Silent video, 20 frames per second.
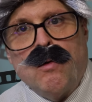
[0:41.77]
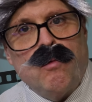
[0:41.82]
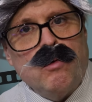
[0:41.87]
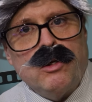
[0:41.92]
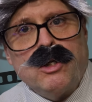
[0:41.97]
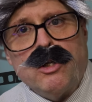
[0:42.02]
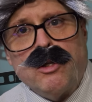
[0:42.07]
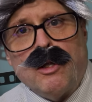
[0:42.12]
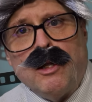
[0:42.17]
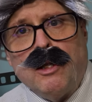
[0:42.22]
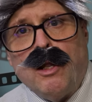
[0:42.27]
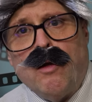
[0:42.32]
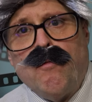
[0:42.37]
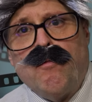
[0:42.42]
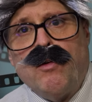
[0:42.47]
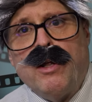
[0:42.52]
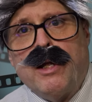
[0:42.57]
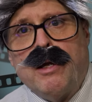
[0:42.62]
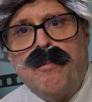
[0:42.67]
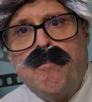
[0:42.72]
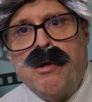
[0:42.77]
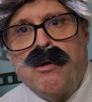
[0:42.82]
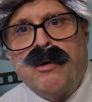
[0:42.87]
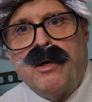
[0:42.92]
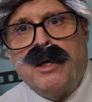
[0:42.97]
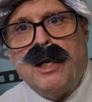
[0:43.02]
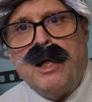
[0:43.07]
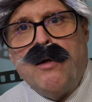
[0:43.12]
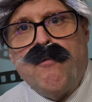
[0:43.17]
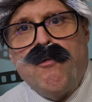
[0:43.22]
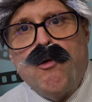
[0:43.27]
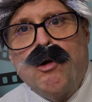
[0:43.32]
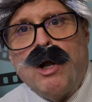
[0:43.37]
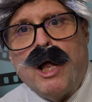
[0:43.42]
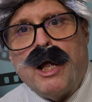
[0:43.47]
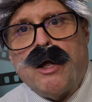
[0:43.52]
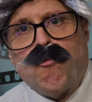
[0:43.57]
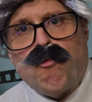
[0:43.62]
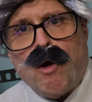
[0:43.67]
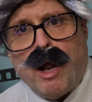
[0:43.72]
which is a lovely community if you
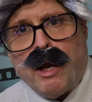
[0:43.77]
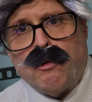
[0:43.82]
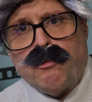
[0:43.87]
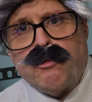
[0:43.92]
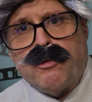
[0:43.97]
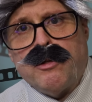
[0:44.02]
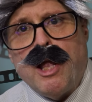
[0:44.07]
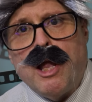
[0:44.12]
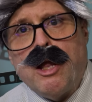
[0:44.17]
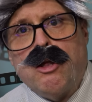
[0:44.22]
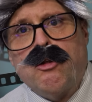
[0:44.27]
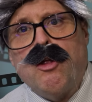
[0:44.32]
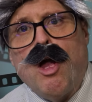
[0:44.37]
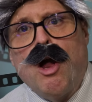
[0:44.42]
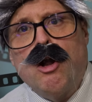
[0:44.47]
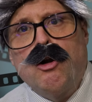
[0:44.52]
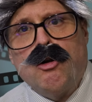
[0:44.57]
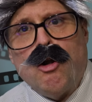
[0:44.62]
like rattlesnakes,